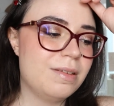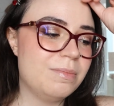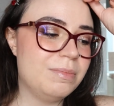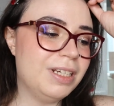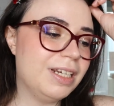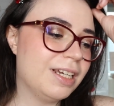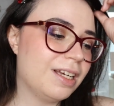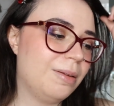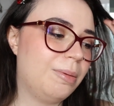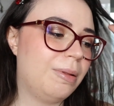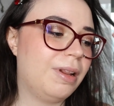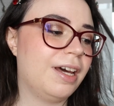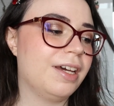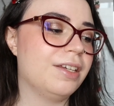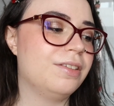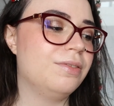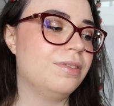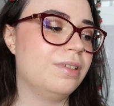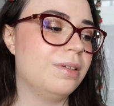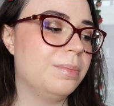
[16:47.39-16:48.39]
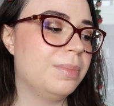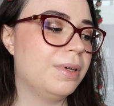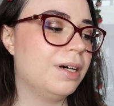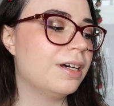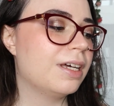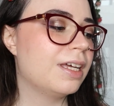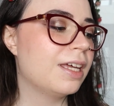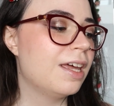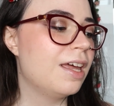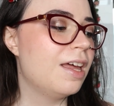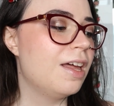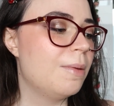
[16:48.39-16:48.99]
being applied to the book.